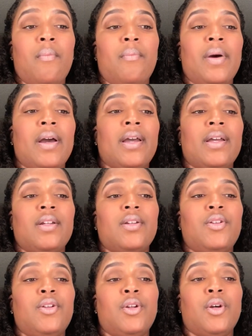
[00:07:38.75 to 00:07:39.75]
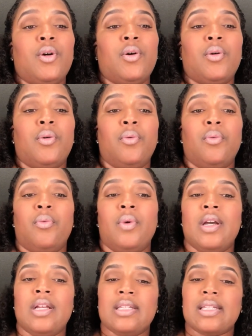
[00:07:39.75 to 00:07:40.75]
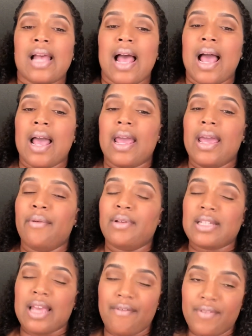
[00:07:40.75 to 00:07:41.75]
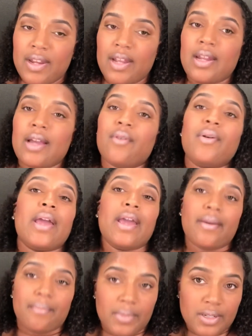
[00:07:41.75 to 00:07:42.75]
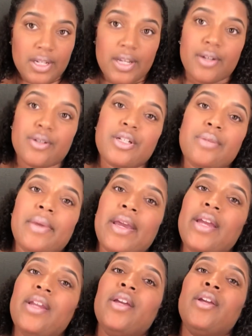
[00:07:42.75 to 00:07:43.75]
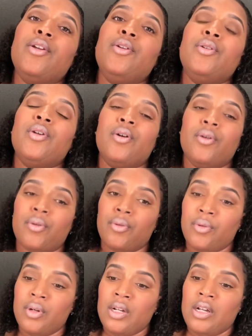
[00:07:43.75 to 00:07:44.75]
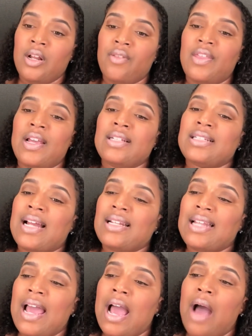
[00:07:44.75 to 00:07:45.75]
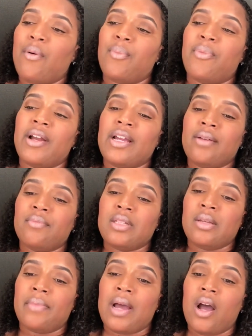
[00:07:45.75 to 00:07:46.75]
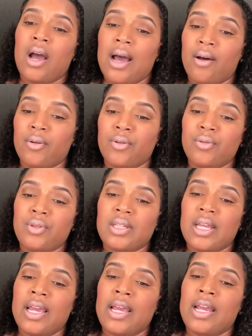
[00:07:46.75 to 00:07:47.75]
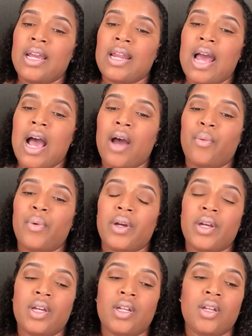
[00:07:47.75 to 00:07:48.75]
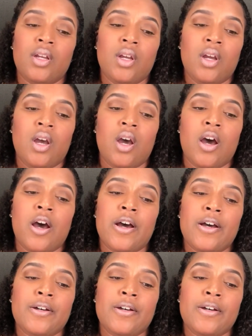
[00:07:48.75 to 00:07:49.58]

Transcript: But, once it was evident, like, okay, Michelle, she made it, things like that, I would bring him to my house, and I would, I